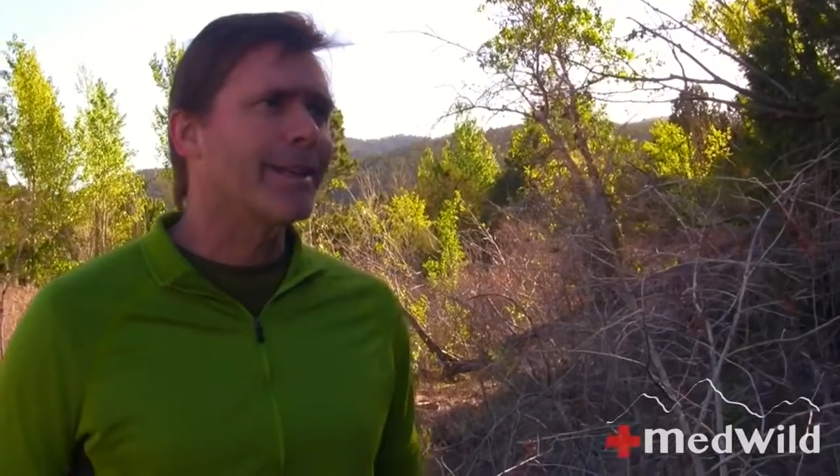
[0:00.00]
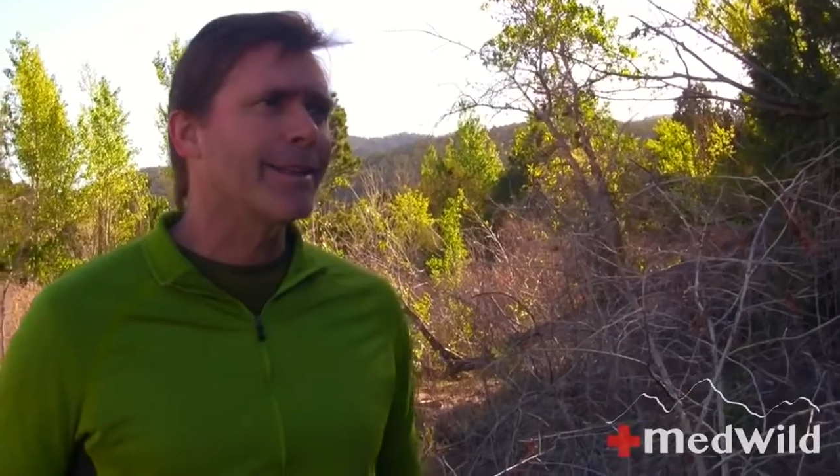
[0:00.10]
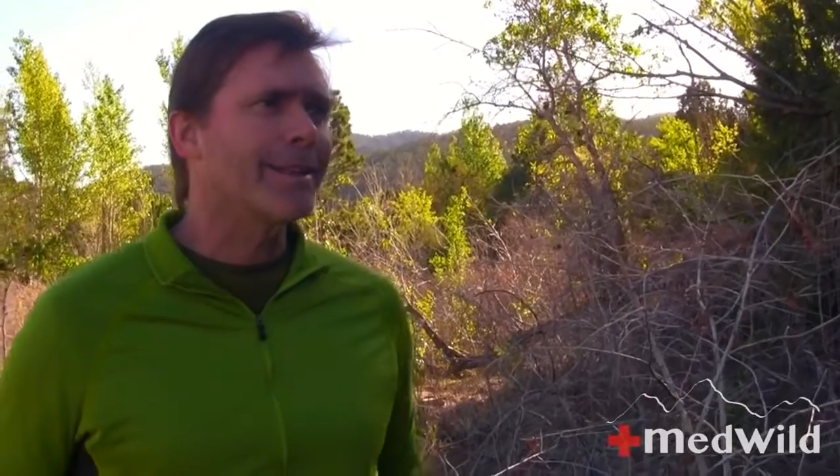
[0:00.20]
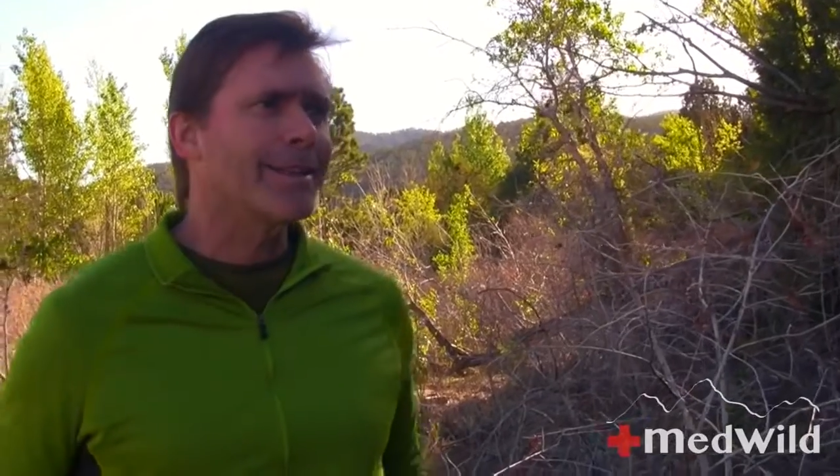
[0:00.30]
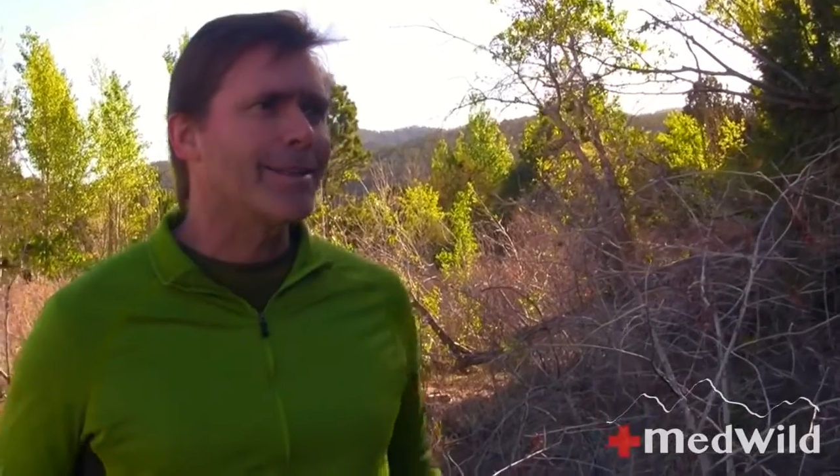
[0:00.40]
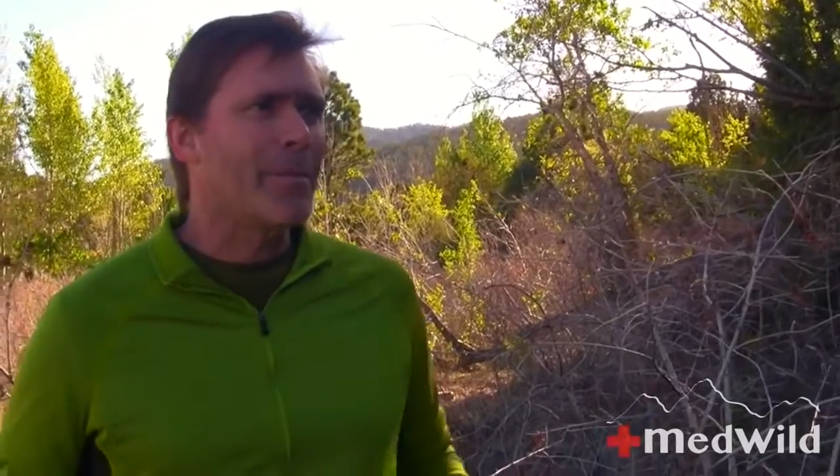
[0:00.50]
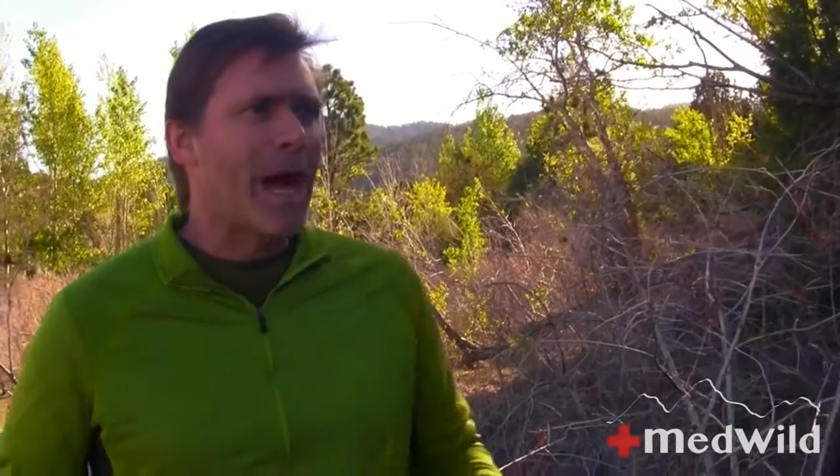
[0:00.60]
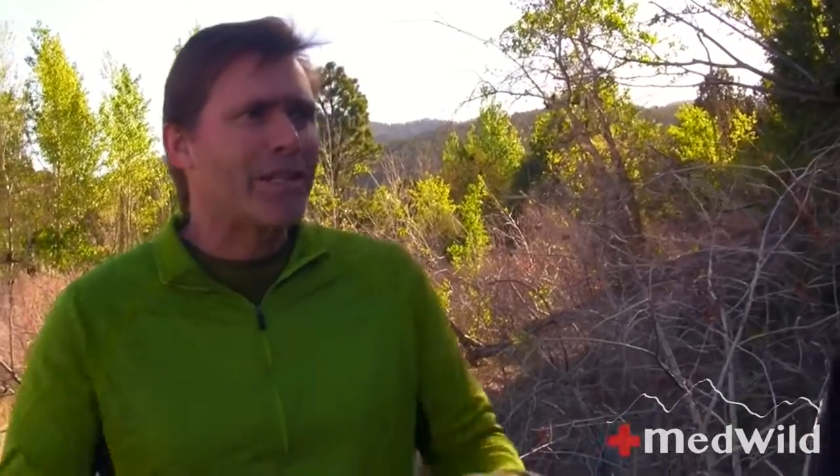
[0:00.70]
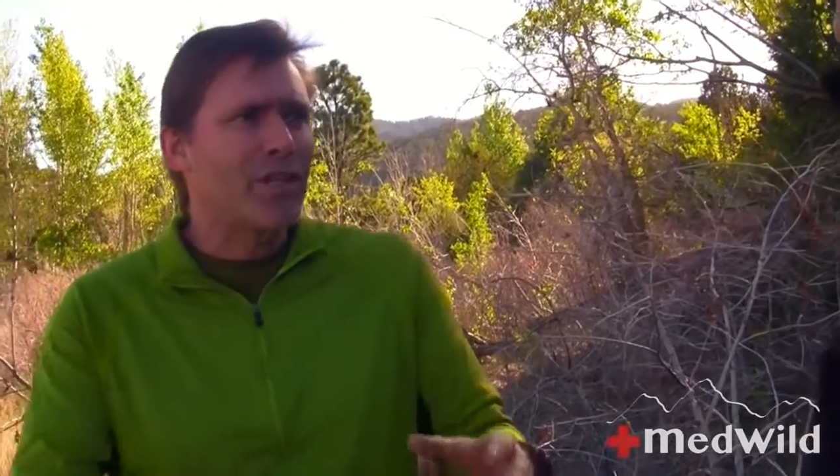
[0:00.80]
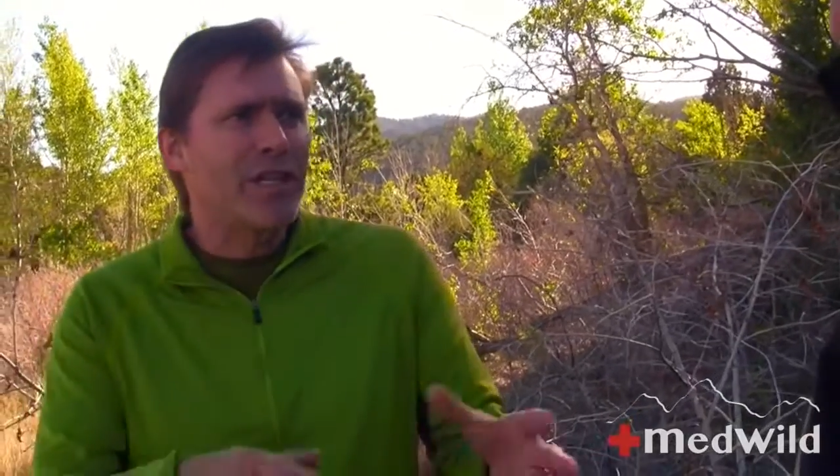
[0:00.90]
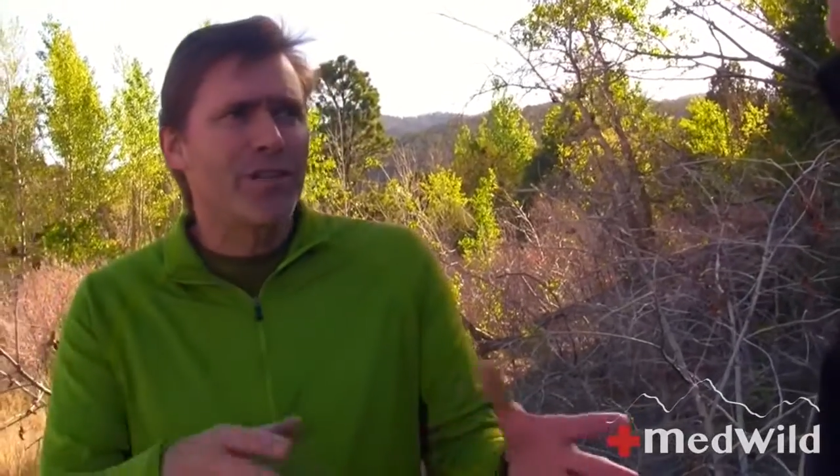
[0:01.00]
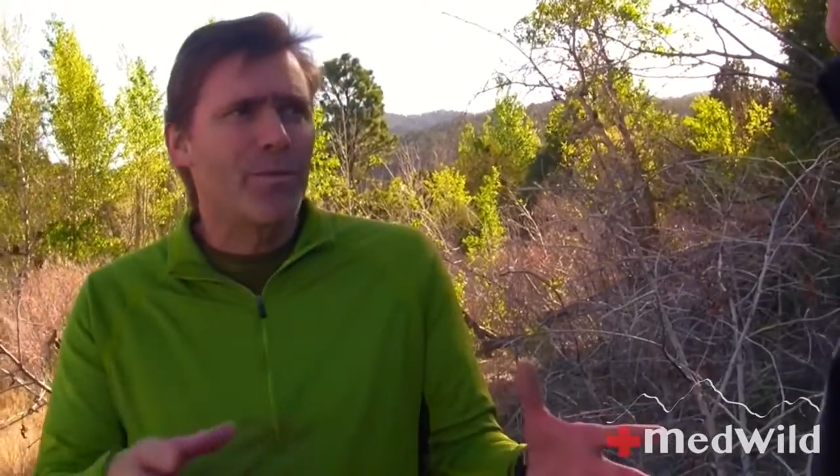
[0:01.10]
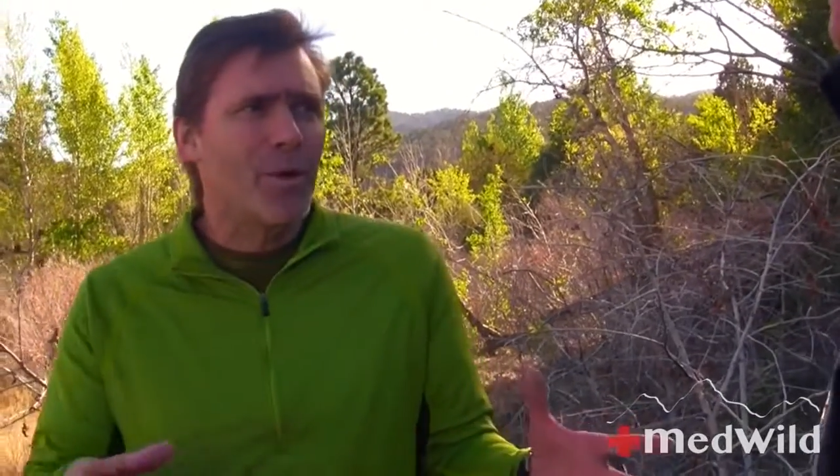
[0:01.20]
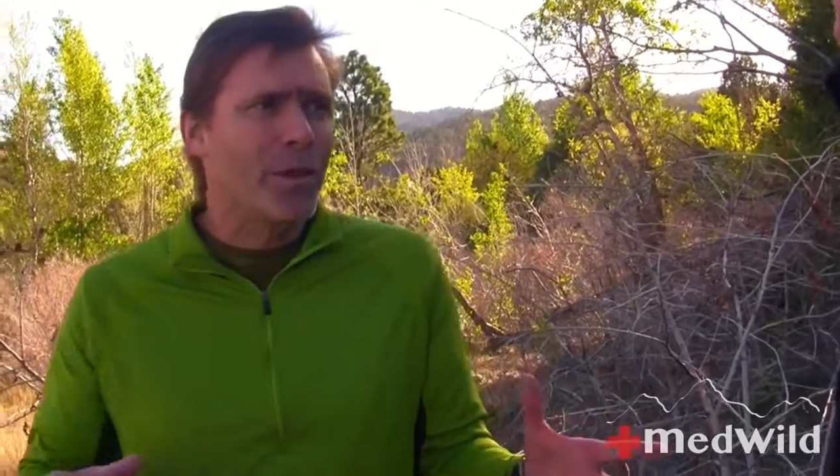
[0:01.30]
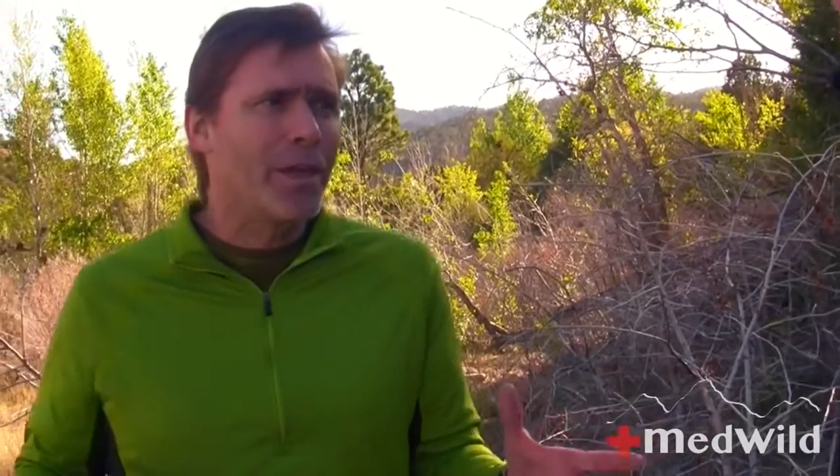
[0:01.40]
it's a
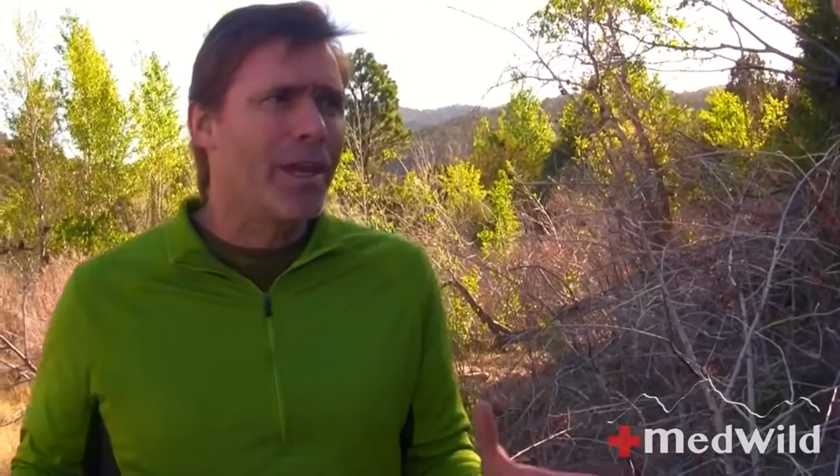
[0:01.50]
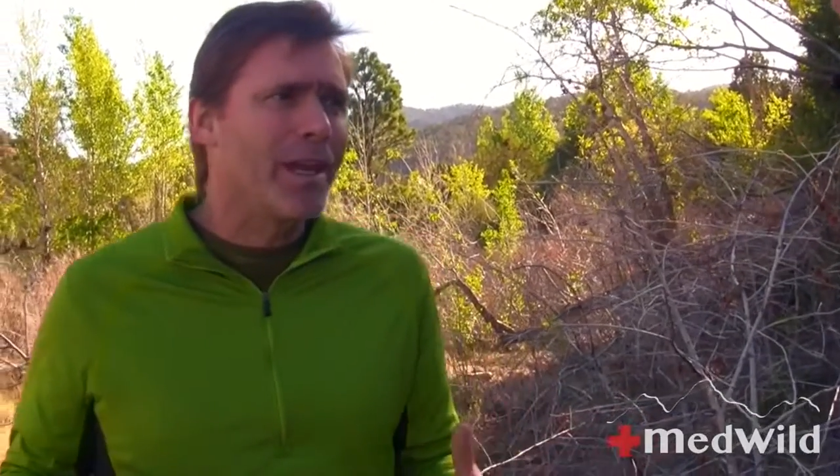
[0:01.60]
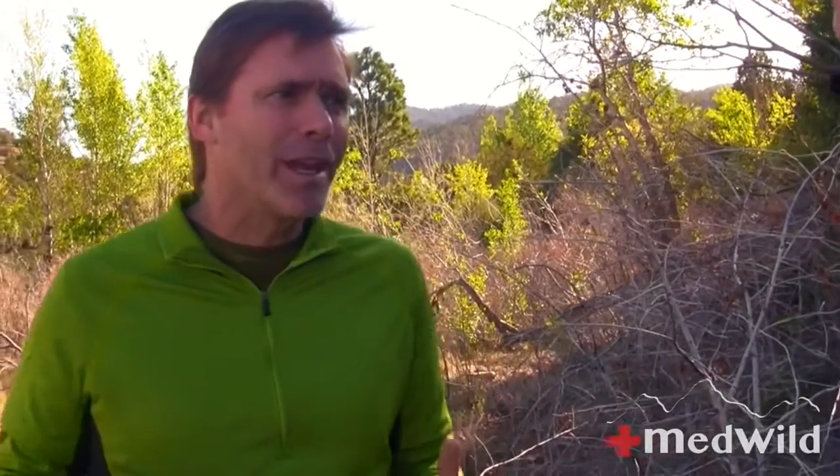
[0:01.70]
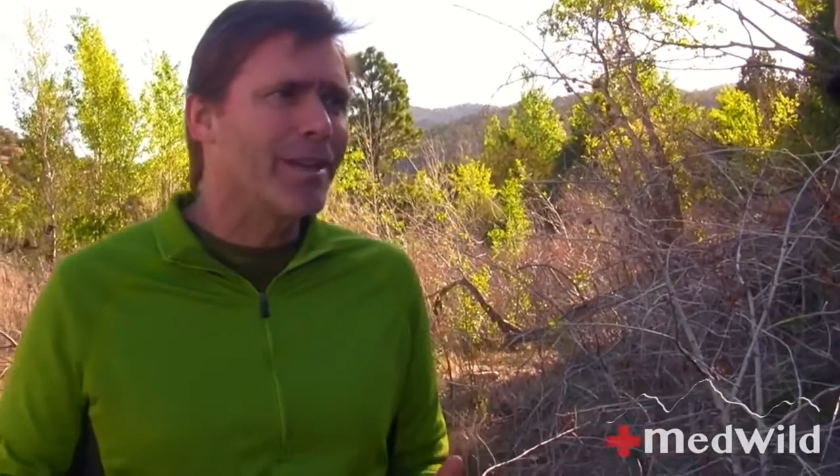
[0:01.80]
machismo thing.